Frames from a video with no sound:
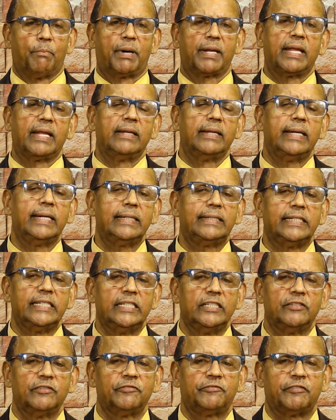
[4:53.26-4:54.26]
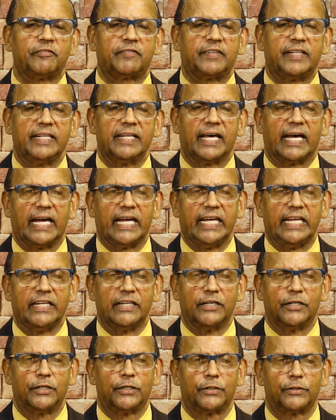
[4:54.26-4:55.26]
But in
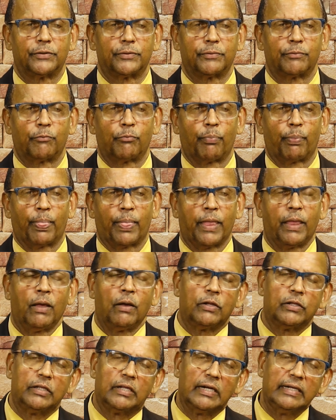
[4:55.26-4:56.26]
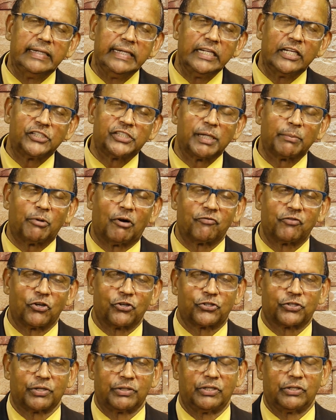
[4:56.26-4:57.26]
1859, the leadership of
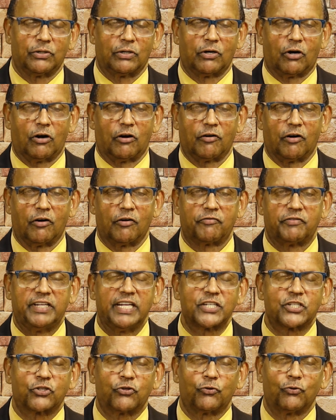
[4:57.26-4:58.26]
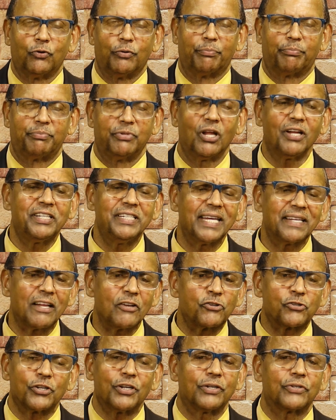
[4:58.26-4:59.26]
this group, not yet
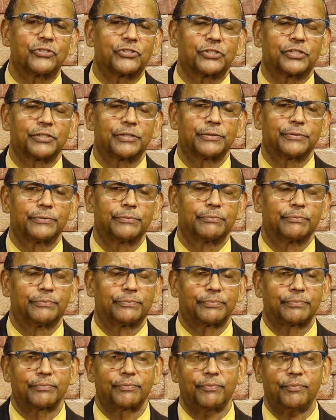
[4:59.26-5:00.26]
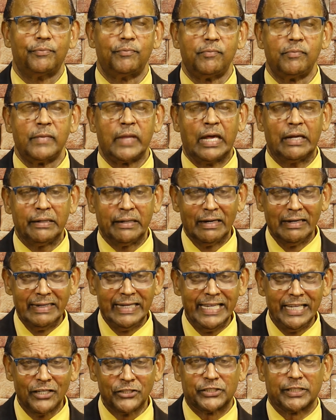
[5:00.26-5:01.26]
a church, the
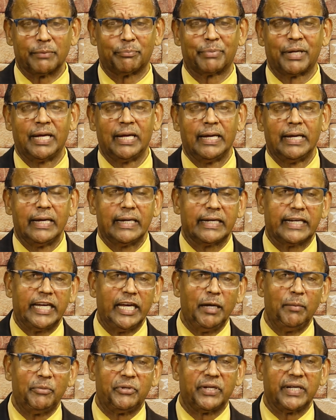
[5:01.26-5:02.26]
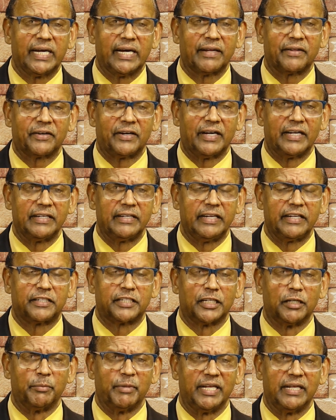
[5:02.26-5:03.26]
leadership came together and
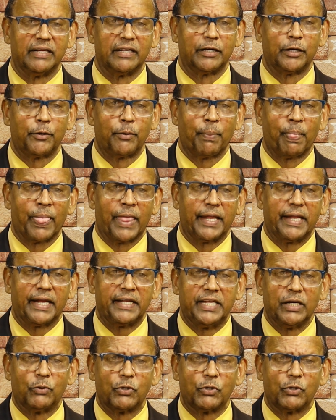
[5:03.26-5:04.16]
determined that